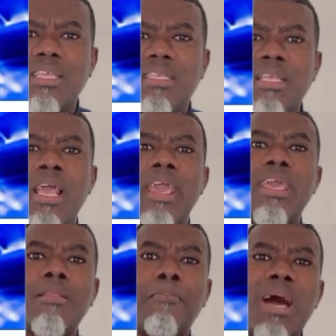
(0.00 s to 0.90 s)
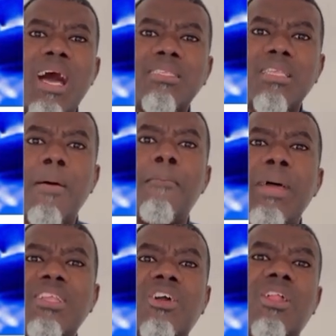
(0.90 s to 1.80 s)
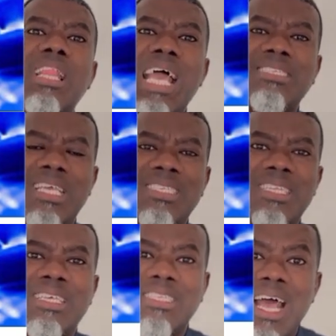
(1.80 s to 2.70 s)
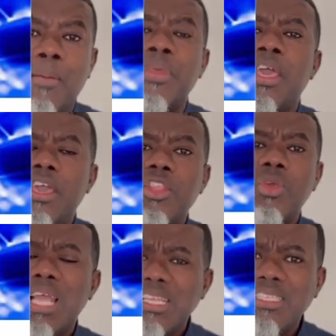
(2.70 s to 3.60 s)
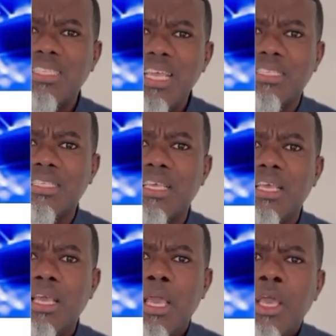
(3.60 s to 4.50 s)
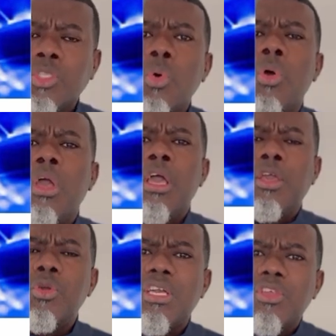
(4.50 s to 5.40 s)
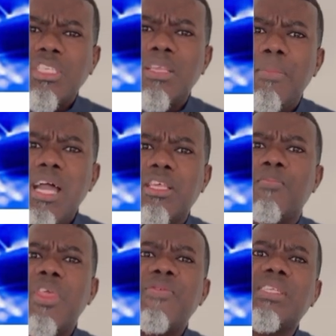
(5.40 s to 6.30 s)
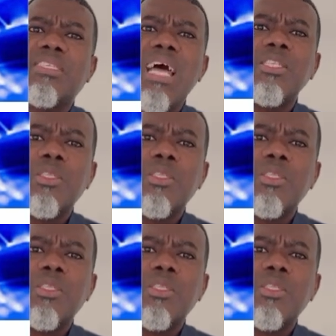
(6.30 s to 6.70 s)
States. It passed a medical licensing exam in the United States. So you can just imagine if it's that